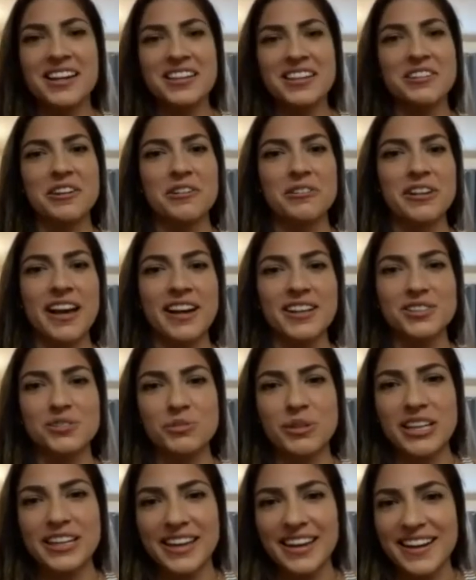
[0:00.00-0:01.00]
you know next
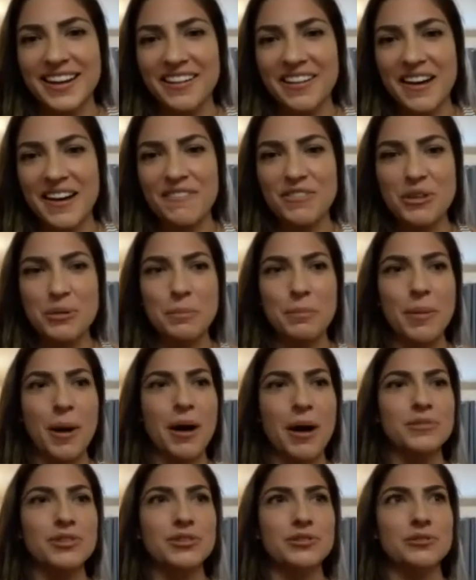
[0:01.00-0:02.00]
weekend i'll have the
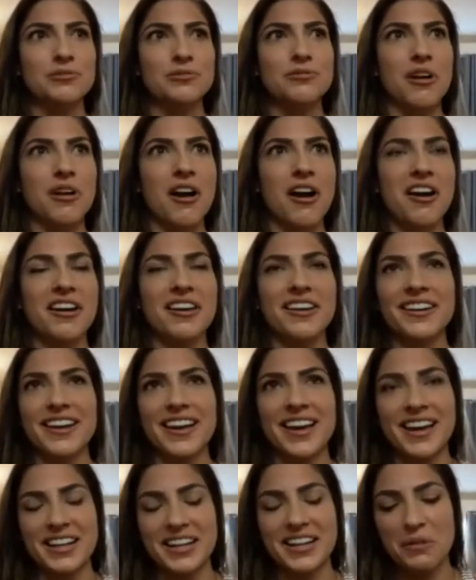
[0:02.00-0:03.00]
bomb suit run
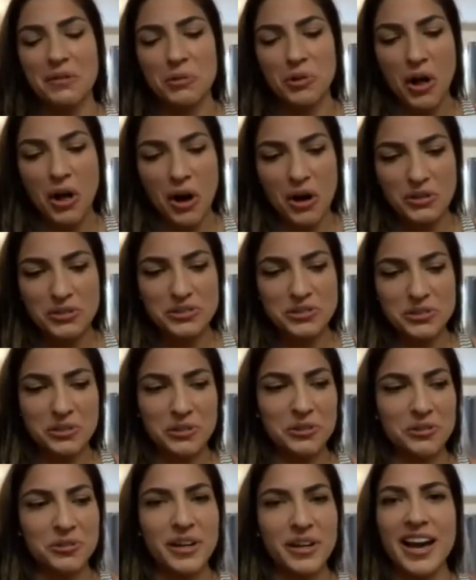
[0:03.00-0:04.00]
and i will
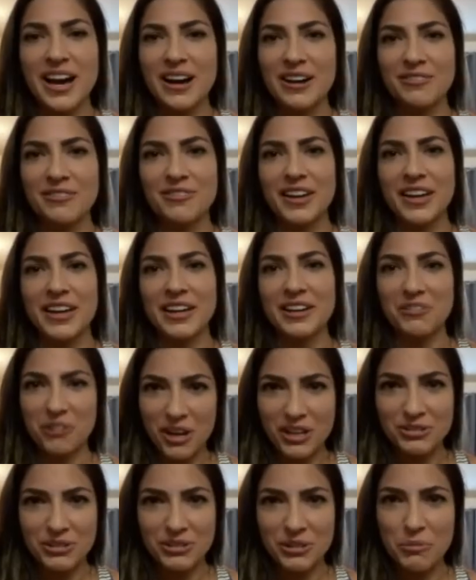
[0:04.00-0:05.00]
also have a
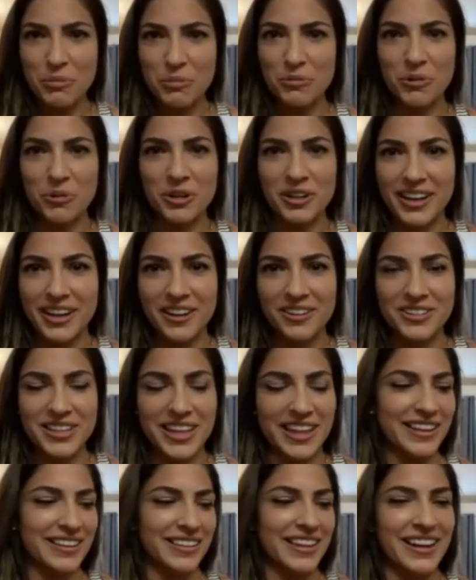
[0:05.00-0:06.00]
crossfit open workout
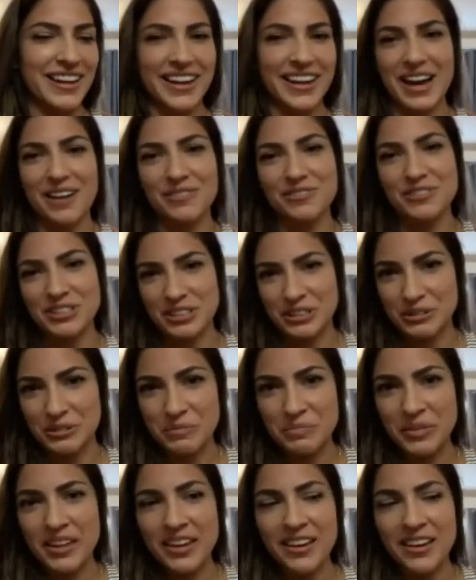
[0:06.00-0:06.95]
that, that i have to do